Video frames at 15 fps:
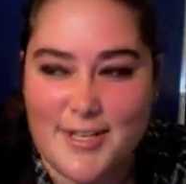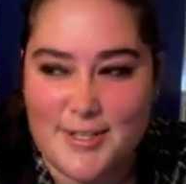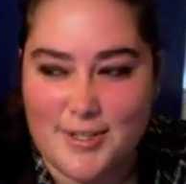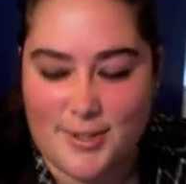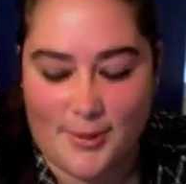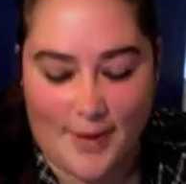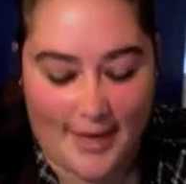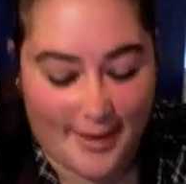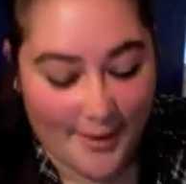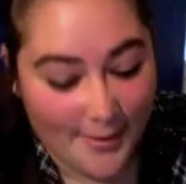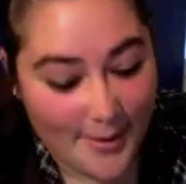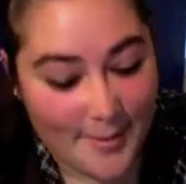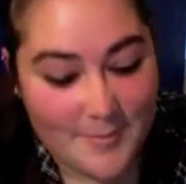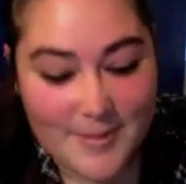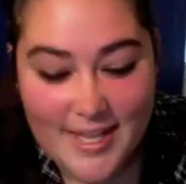So I go
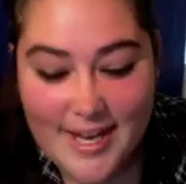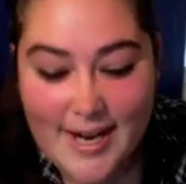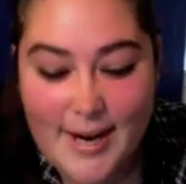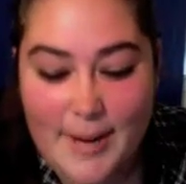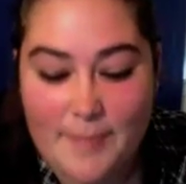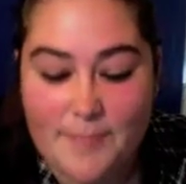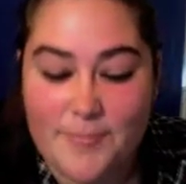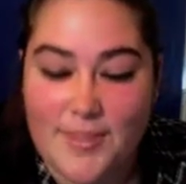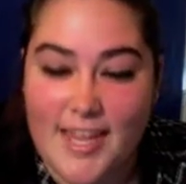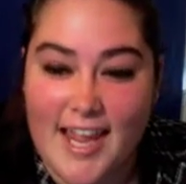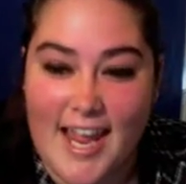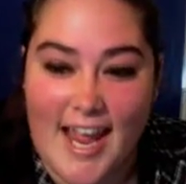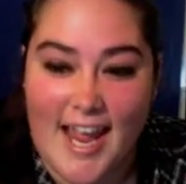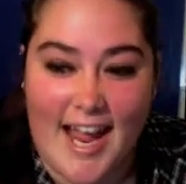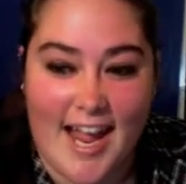up there,
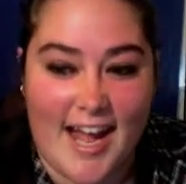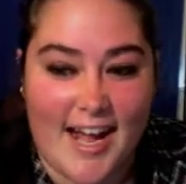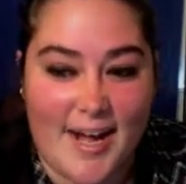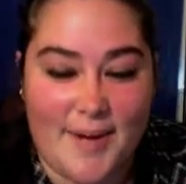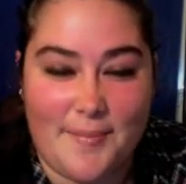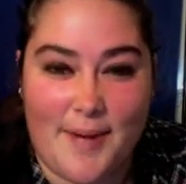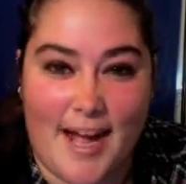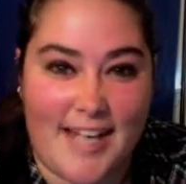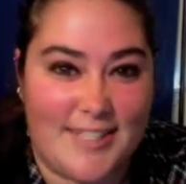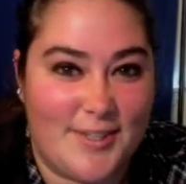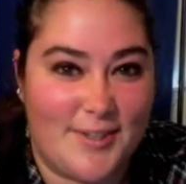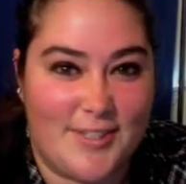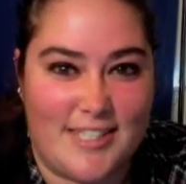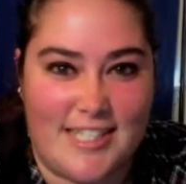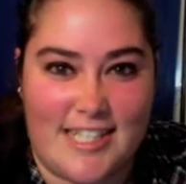I
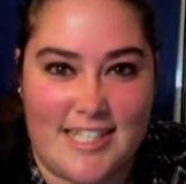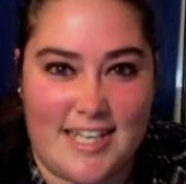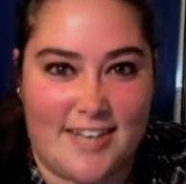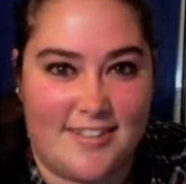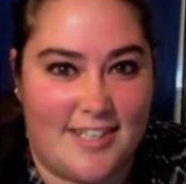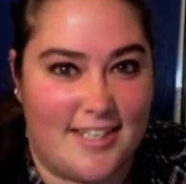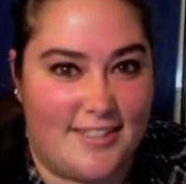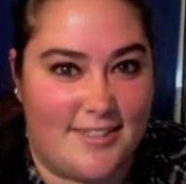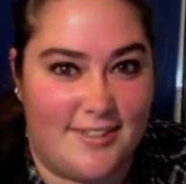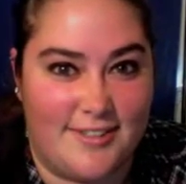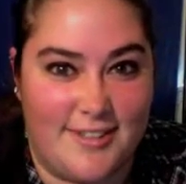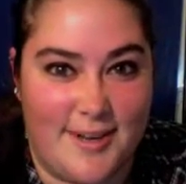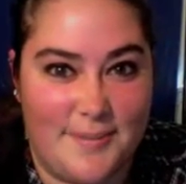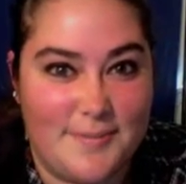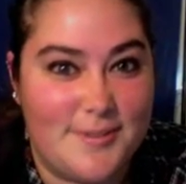told the DJ, I was like,
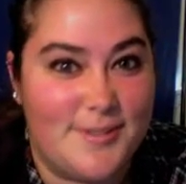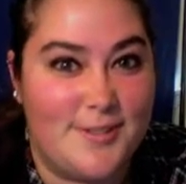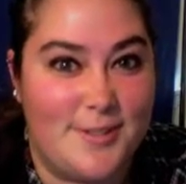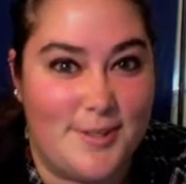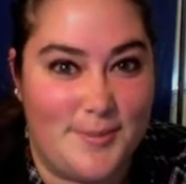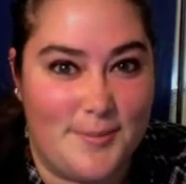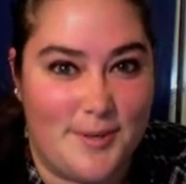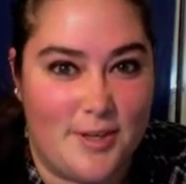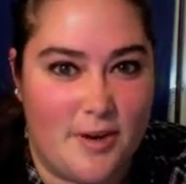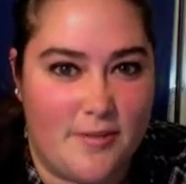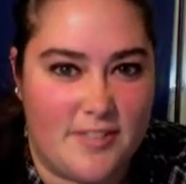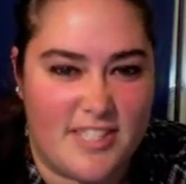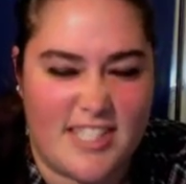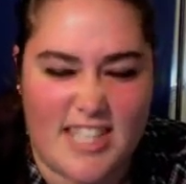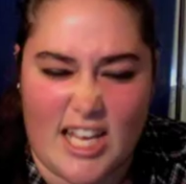dude, I'm super
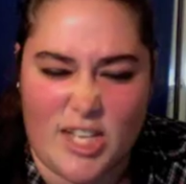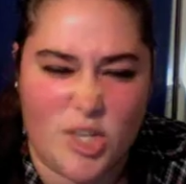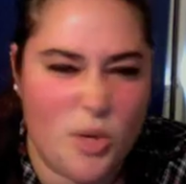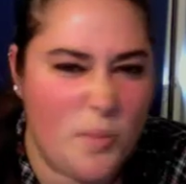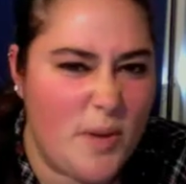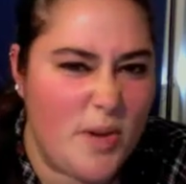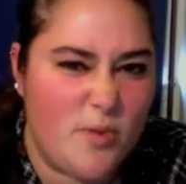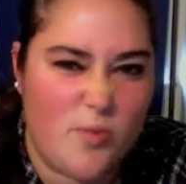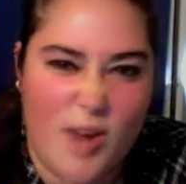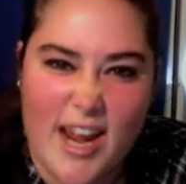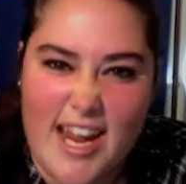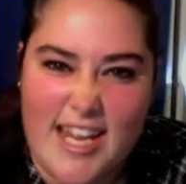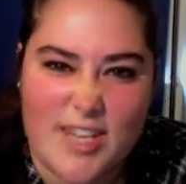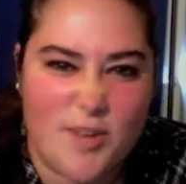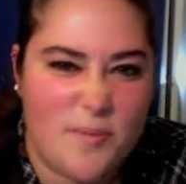nervous. He's like, you'll be
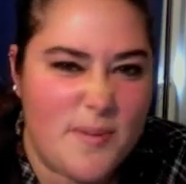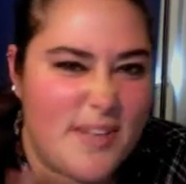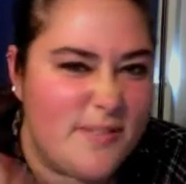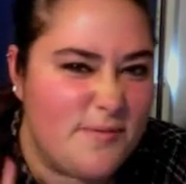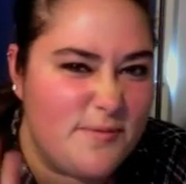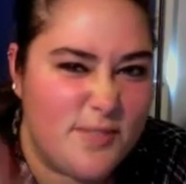great, you'll be